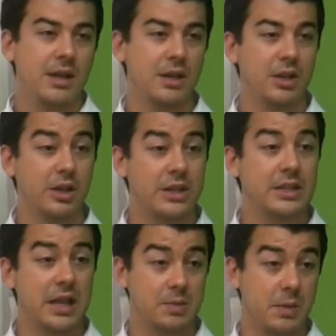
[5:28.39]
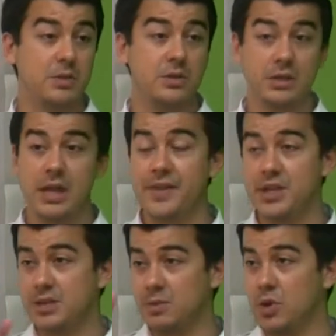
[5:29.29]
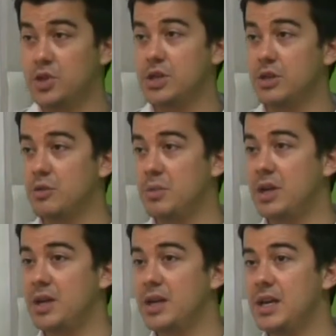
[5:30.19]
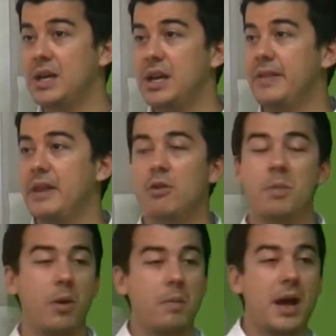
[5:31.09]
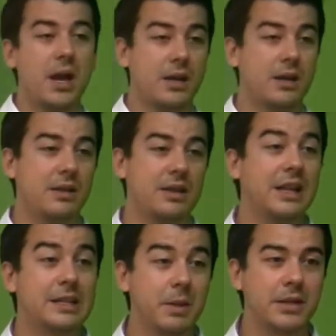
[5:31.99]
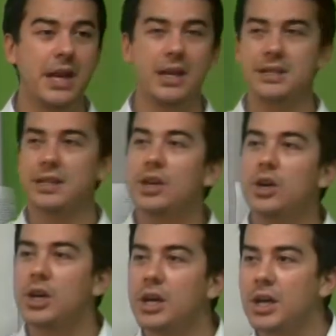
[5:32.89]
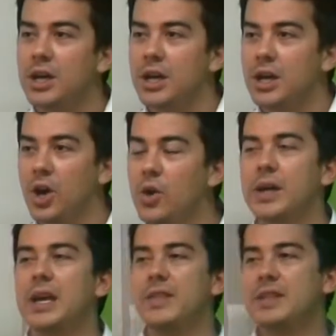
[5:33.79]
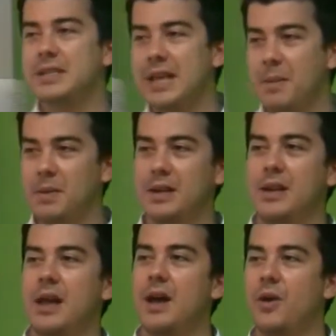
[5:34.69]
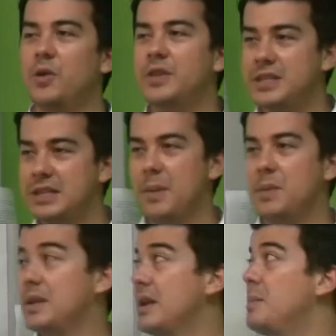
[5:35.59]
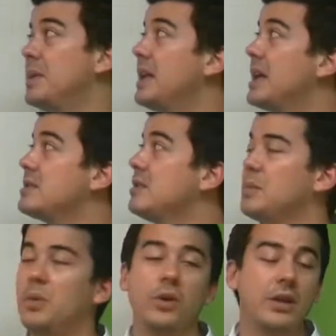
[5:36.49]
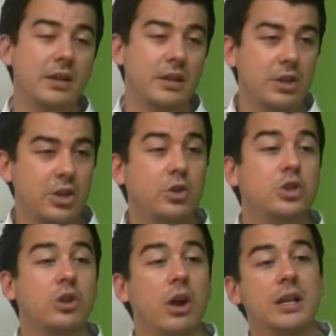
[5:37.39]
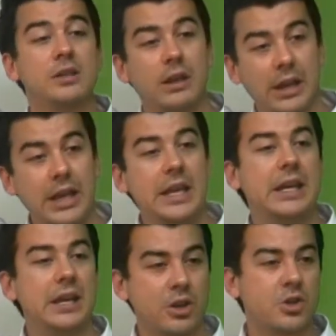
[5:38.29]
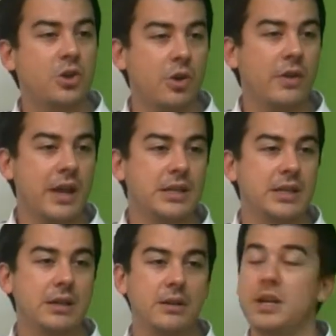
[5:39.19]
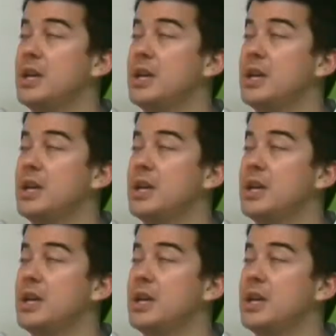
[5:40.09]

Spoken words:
You know, a lot of salespeople do that, they just watch it go by and they report back. They're like spectators, they go, oh okay, this is happening now, or this is happening now, but that's not the point. You're trying to lead and control that deal.